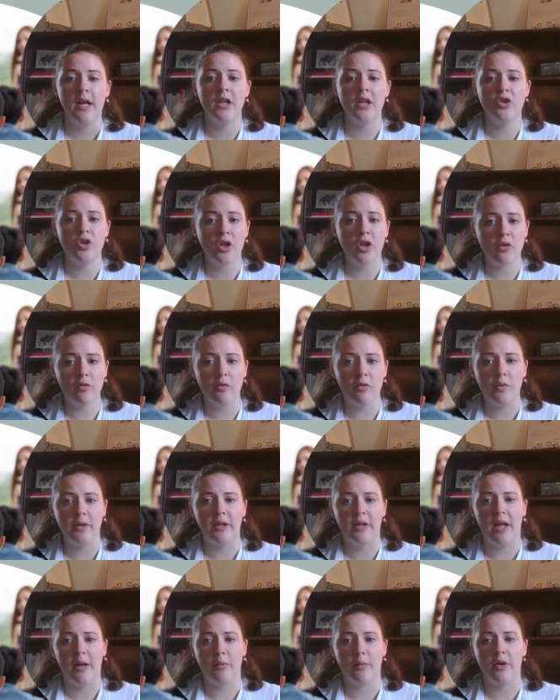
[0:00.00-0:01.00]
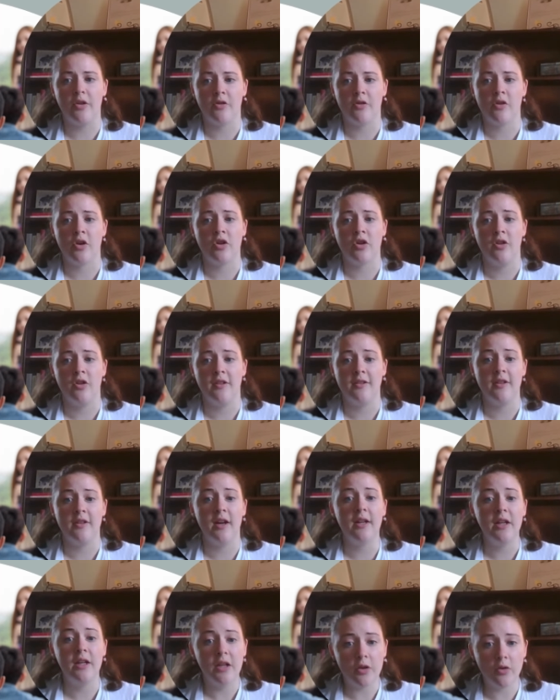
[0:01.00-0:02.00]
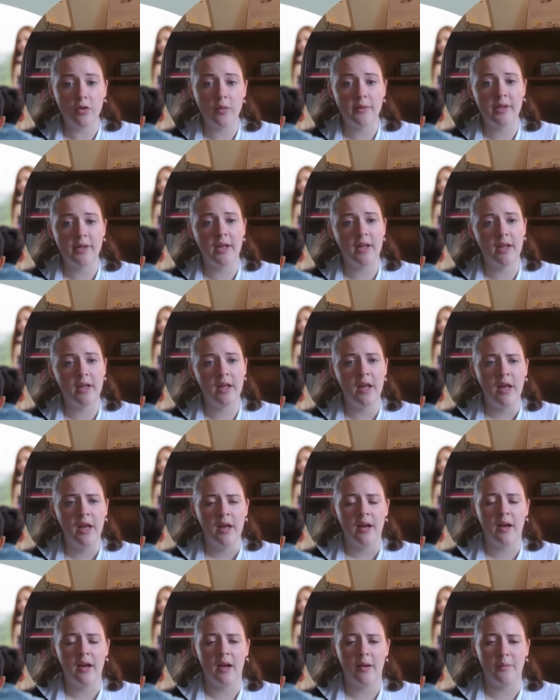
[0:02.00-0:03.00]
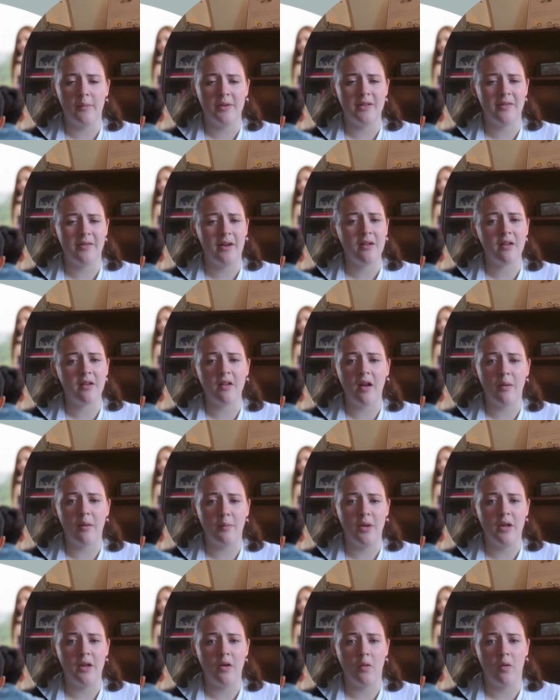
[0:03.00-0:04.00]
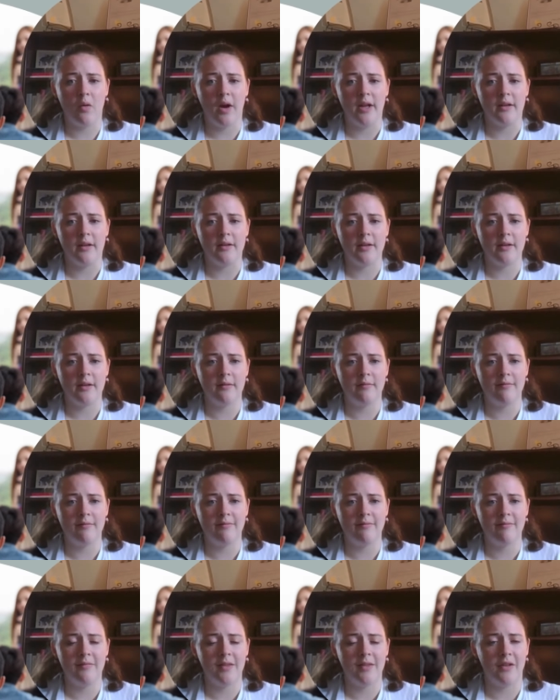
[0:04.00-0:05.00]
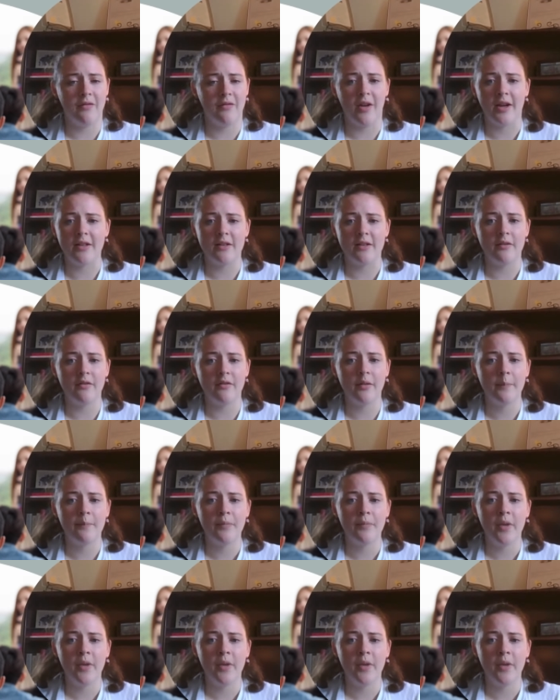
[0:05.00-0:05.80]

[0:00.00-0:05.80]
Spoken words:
In general, when library instruction is done in a group setting, it's found to not be quite effective.